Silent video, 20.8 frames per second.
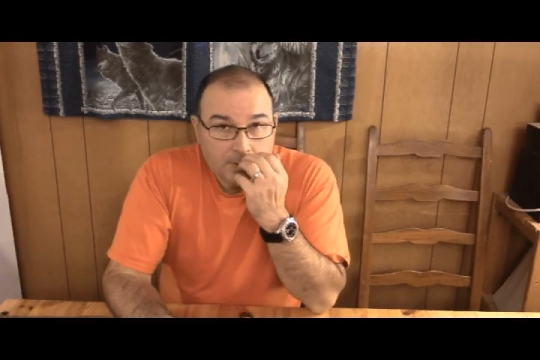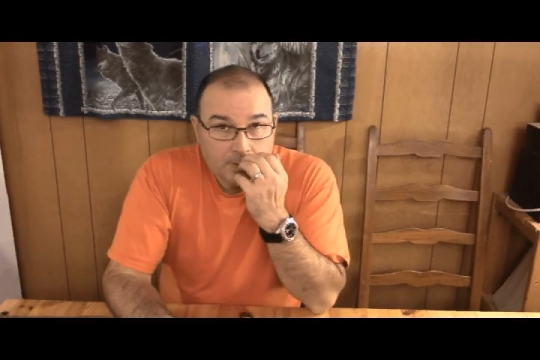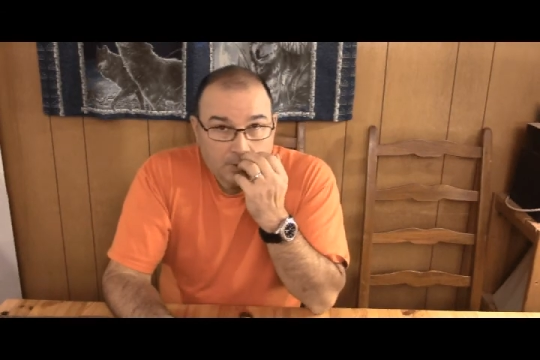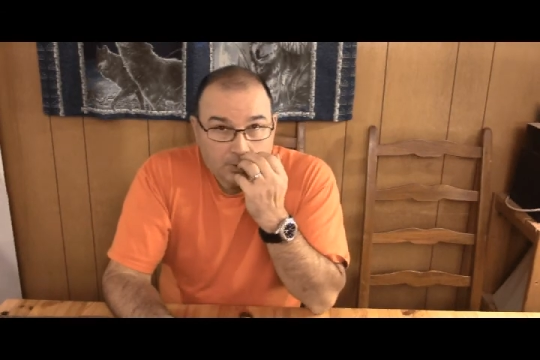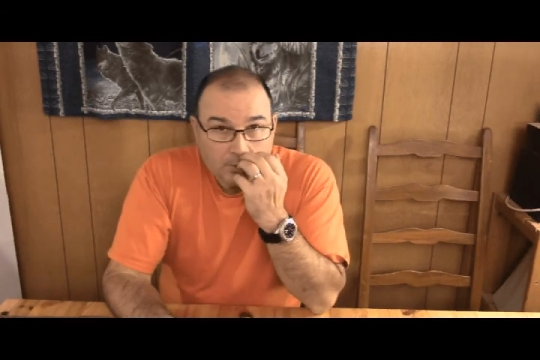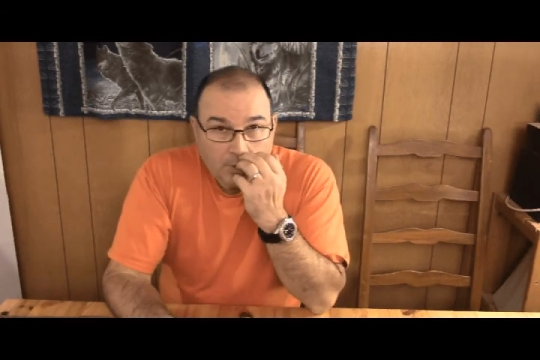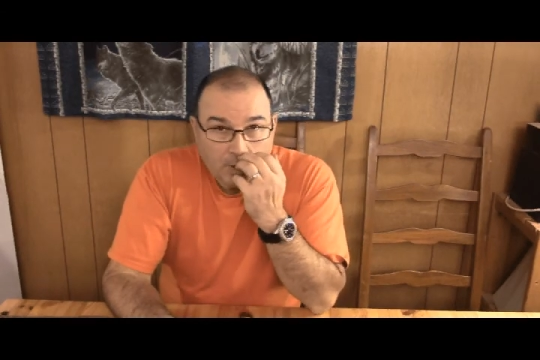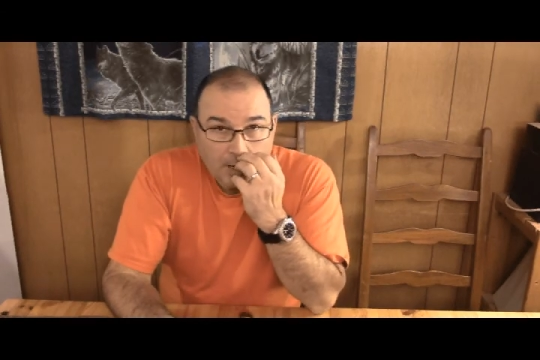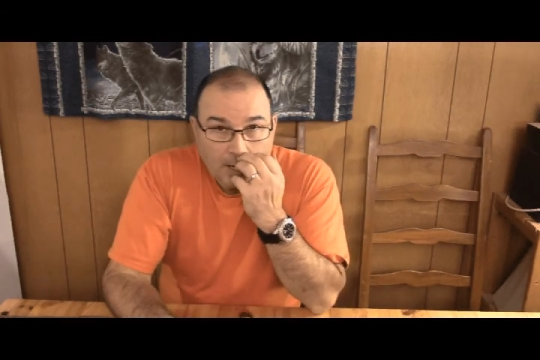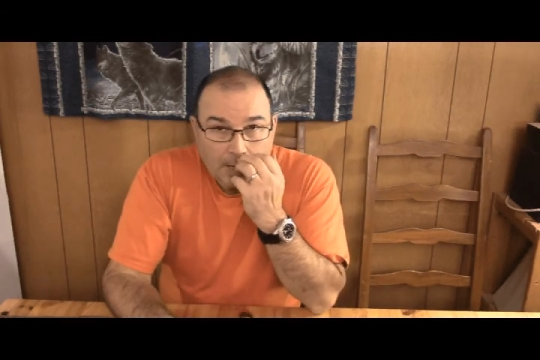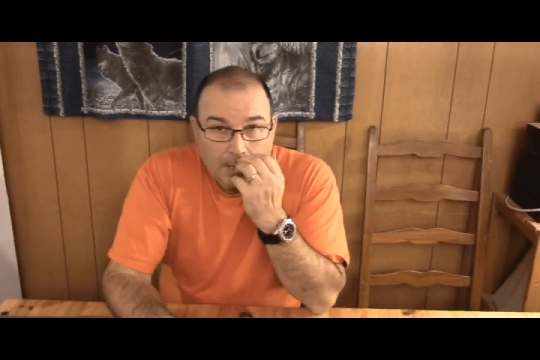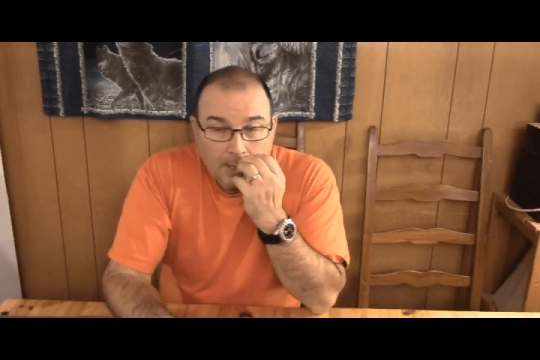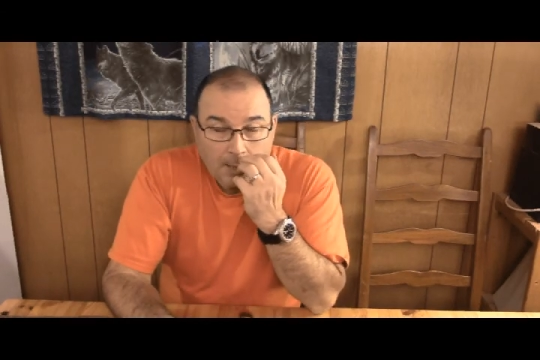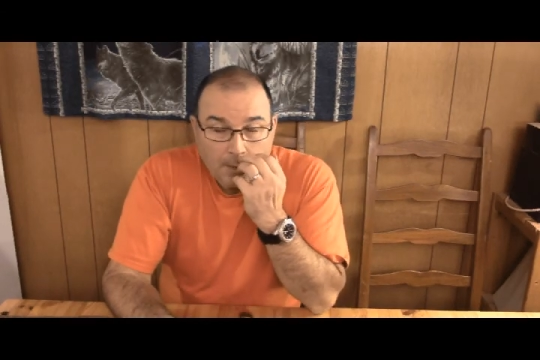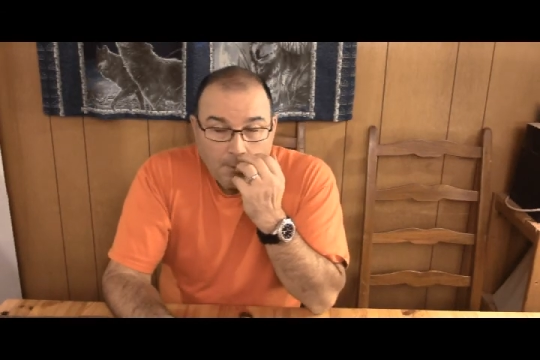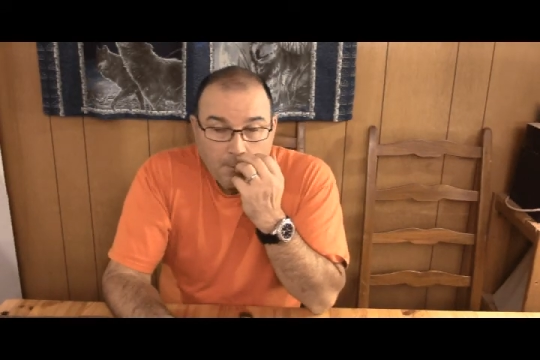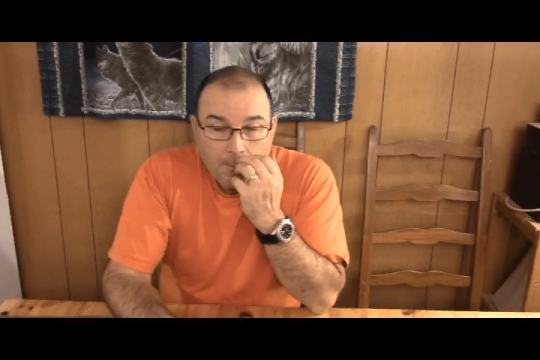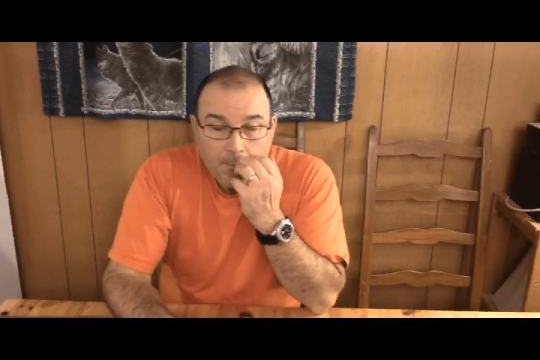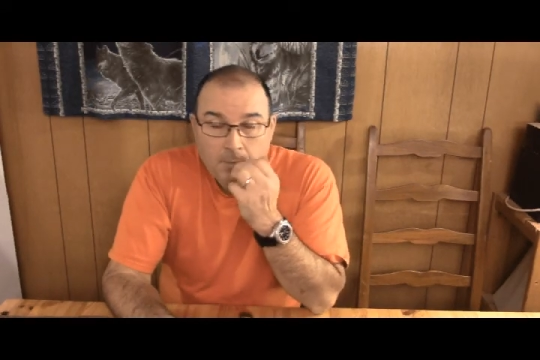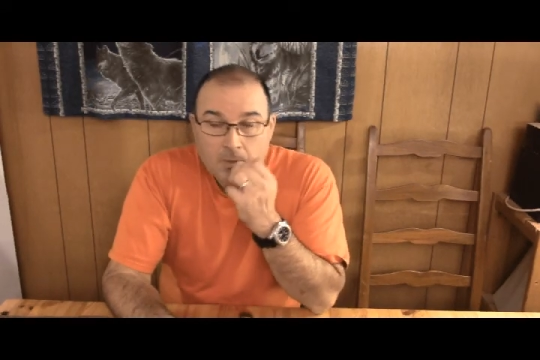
trial.